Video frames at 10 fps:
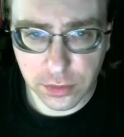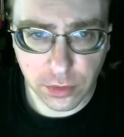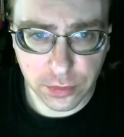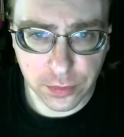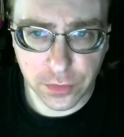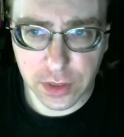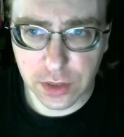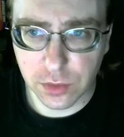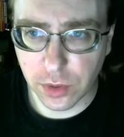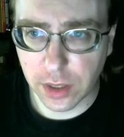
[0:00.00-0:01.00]
The Hulk movie
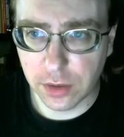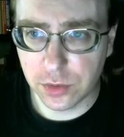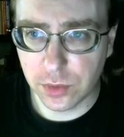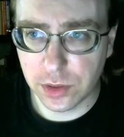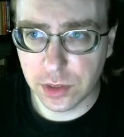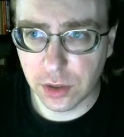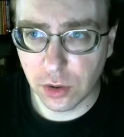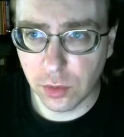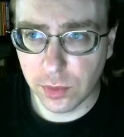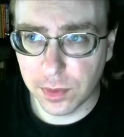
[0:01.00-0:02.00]
didn't work out as well as they'd
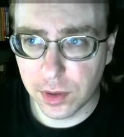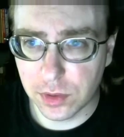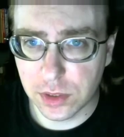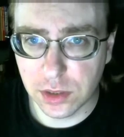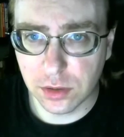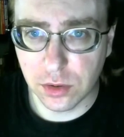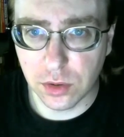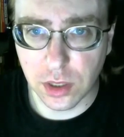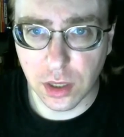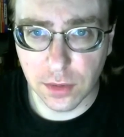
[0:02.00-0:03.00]
hoped, but it was still
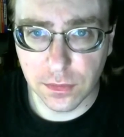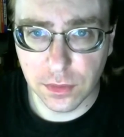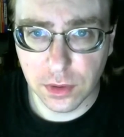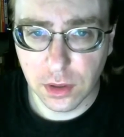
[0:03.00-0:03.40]
good enough.